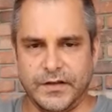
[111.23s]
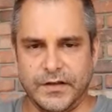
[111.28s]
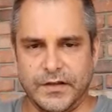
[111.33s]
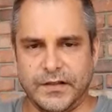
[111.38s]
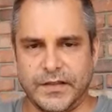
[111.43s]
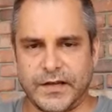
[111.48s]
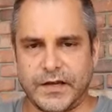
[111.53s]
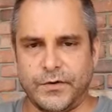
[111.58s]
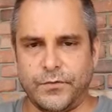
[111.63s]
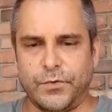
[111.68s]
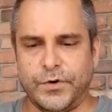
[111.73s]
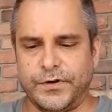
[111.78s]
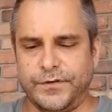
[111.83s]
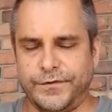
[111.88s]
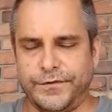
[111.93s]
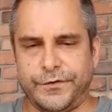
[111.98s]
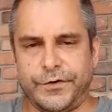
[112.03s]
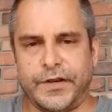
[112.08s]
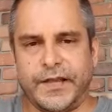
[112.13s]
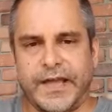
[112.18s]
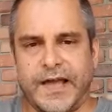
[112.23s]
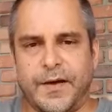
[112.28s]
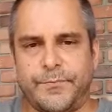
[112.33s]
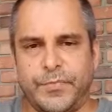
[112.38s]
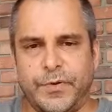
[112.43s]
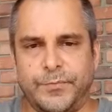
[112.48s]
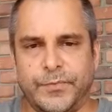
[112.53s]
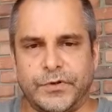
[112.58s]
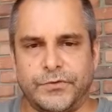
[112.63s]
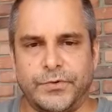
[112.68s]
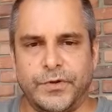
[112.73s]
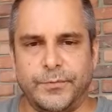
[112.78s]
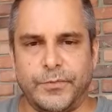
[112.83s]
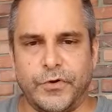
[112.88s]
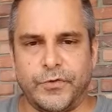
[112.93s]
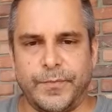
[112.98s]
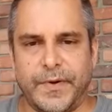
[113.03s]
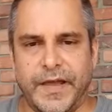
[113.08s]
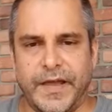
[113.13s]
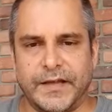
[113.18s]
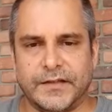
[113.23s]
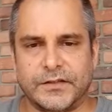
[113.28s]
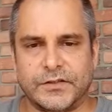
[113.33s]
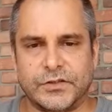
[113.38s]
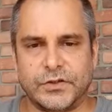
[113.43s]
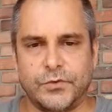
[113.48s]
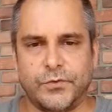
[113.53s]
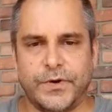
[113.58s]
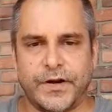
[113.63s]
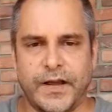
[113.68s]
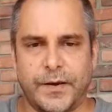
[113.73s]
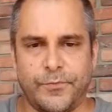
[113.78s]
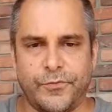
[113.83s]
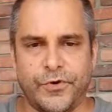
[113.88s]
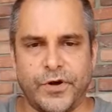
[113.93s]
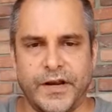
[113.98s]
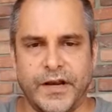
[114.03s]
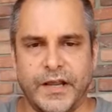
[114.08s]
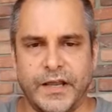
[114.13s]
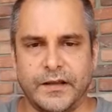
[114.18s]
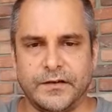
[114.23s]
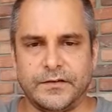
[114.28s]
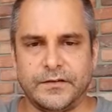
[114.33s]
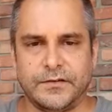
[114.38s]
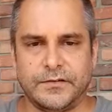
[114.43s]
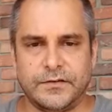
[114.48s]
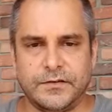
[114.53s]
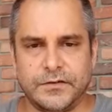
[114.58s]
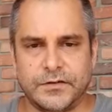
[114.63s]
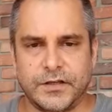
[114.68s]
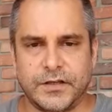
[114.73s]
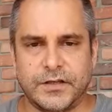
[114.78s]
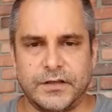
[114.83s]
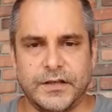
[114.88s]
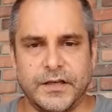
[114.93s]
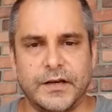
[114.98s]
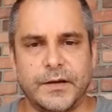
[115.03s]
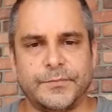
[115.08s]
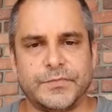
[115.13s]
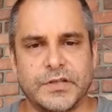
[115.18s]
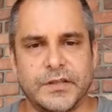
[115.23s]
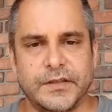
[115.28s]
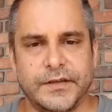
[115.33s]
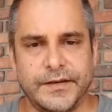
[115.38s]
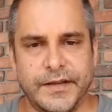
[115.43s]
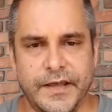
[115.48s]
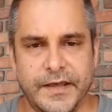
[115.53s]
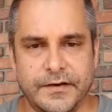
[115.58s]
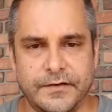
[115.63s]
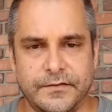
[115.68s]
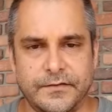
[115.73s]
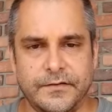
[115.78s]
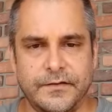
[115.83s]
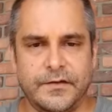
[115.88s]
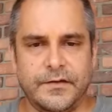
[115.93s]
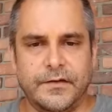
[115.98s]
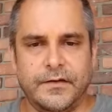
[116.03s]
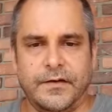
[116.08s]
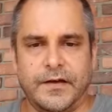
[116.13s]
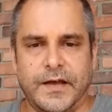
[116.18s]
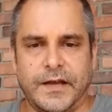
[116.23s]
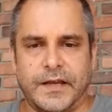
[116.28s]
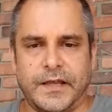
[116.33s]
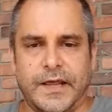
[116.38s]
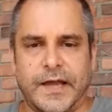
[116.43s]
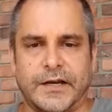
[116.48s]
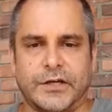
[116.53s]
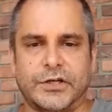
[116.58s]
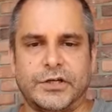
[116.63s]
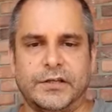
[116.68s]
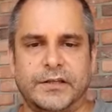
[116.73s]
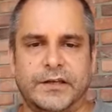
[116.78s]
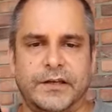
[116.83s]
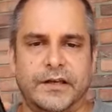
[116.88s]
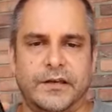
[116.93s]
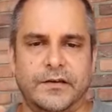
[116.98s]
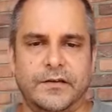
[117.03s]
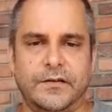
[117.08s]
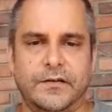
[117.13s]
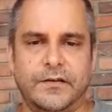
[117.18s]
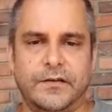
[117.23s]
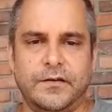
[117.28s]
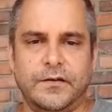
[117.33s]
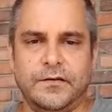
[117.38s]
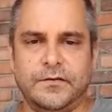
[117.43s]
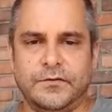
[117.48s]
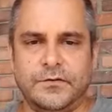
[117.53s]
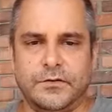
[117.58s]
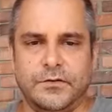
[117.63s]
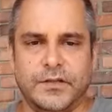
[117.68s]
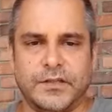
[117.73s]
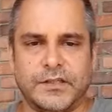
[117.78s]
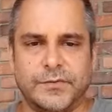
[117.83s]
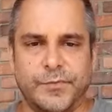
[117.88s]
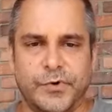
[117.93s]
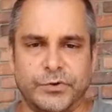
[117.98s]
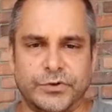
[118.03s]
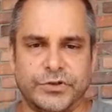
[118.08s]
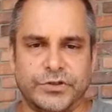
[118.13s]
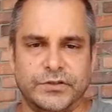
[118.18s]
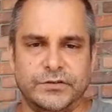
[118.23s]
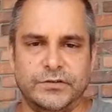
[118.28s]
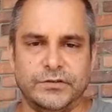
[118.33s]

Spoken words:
like a 1 foot gap in between both my hands. So when I'm running to get up to the net, I can actually do this motion.